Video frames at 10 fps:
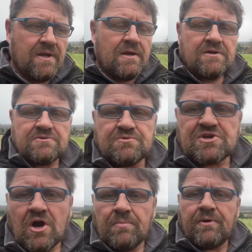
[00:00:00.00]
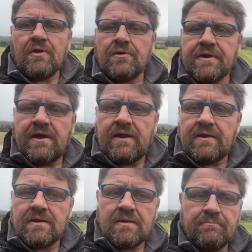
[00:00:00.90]
some sharper looking
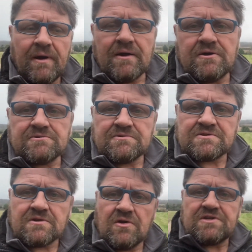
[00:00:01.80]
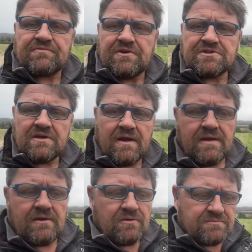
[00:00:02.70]
bunkers with some nice fresh sand
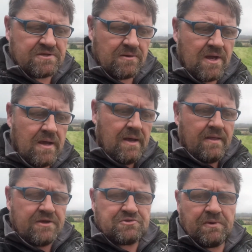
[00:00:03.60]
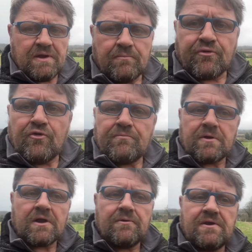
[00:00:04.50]
in them. So that should be an improvement
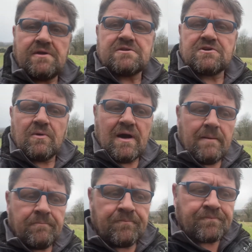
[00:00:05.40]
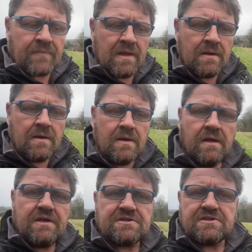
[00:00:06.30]
going into
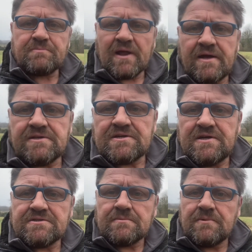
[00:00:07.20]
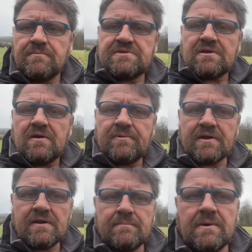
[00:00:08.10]
the playing season when we start
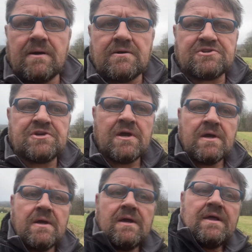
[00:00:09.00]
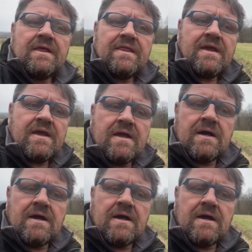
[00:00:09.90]
picking up March. We've